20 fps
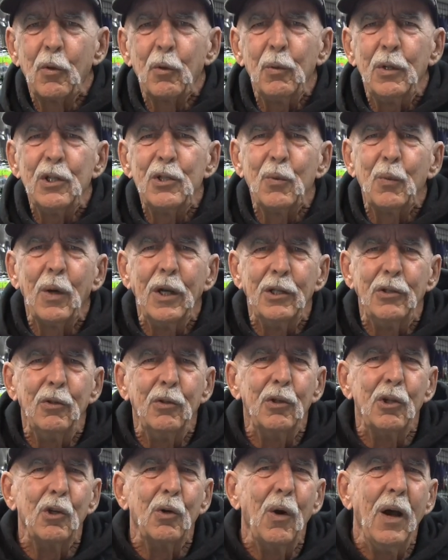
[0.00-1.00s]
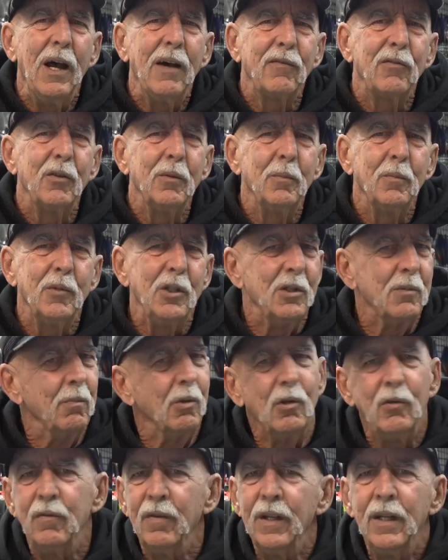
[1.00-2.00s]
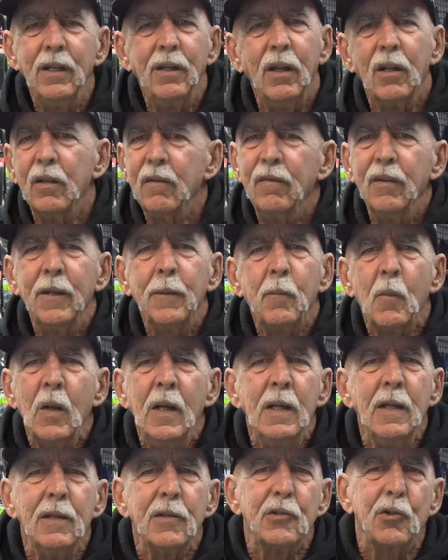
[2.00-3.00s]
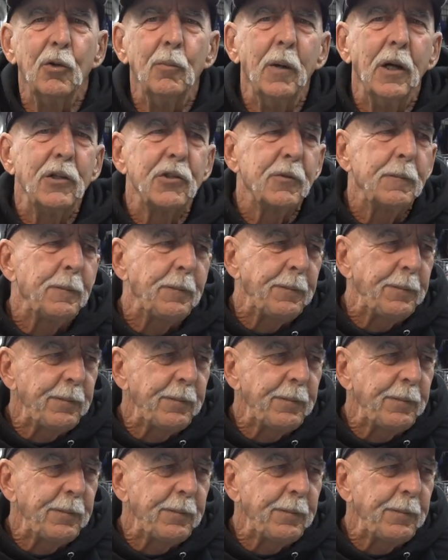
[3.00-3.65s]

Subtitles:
the reason why tuna go after them, these bluefin, the elephant, so much.